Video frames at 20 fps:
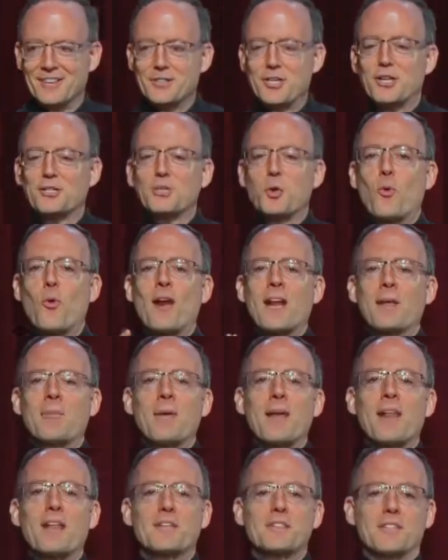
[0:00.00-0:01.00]
Took 20
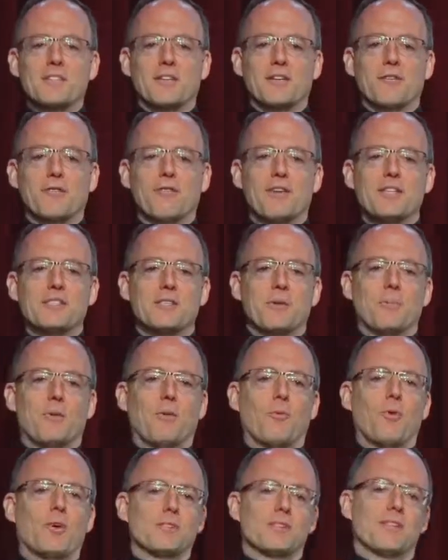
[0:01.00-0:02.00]
minutes to convince him
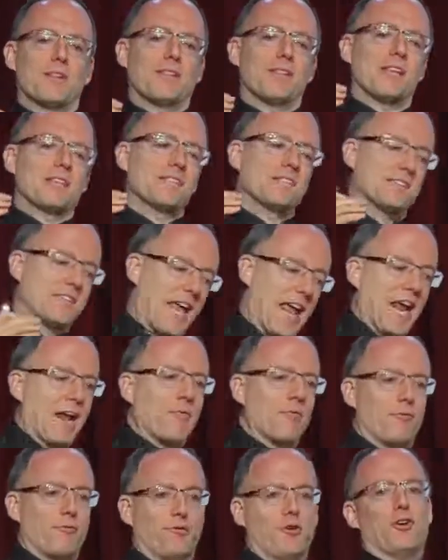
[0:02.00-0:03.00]
it was the
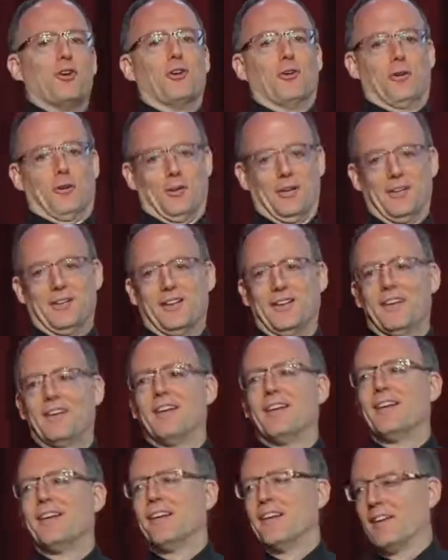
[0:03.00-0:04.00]
same food,
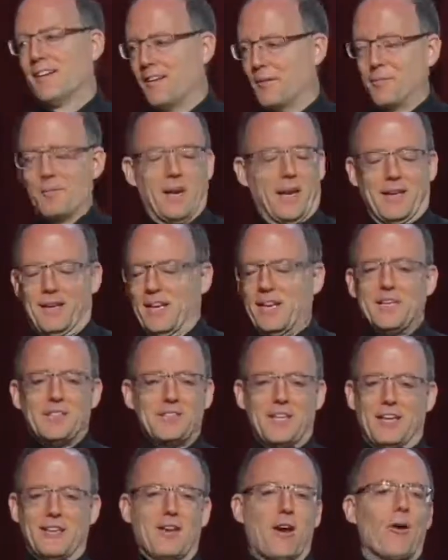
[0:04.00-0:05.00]
but he
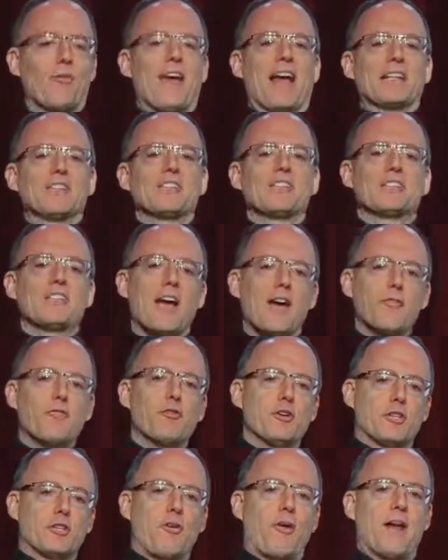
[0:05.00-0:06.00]
said, no, that
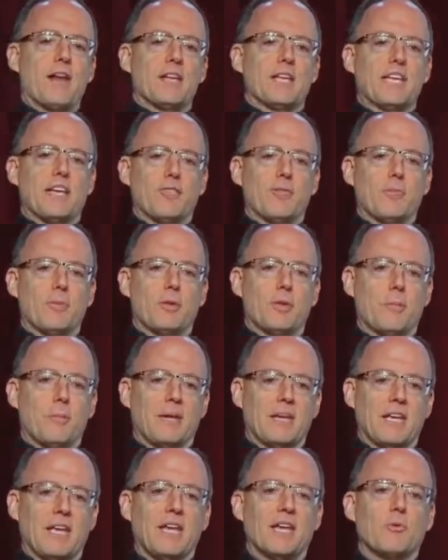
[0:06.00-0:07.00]
stuff we tried to give him in the
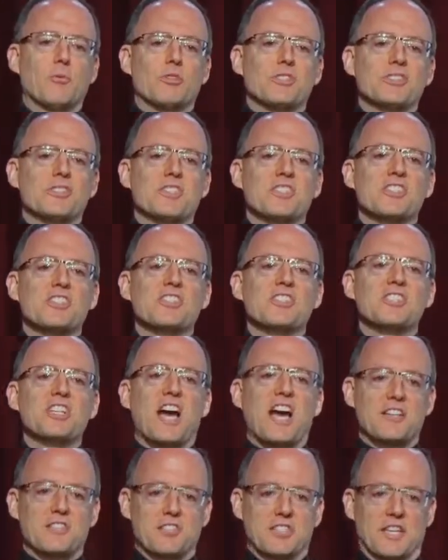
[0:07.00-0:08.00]
beginning was
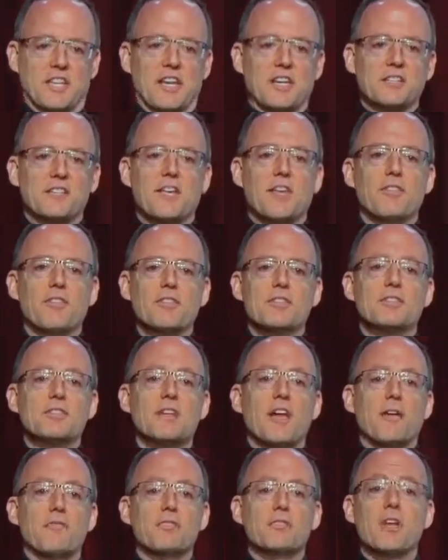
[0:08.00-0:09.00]
disgusting. He said, this
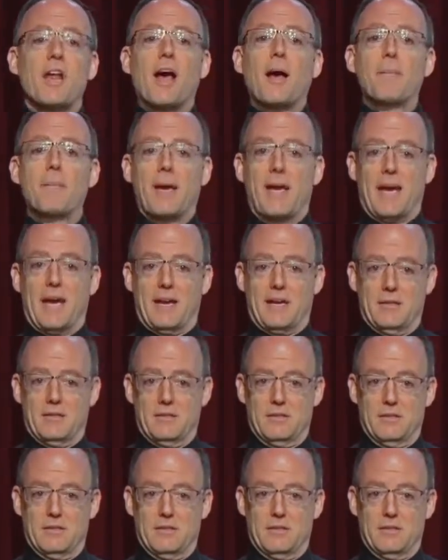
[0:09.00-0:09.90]
stuff's not bad.